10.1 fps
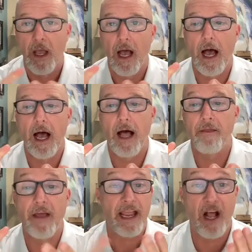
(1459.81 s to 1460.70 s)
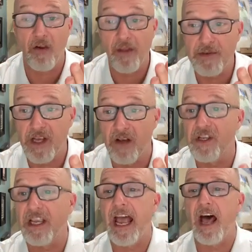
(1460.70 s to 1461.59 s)
uh, they held
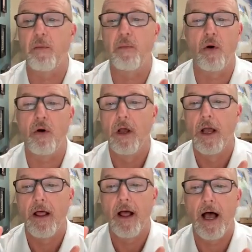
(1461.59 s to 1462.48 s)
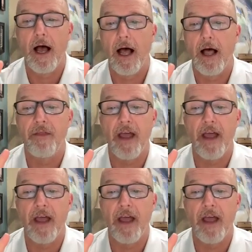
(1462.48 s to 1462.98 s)
themselves accountable uh,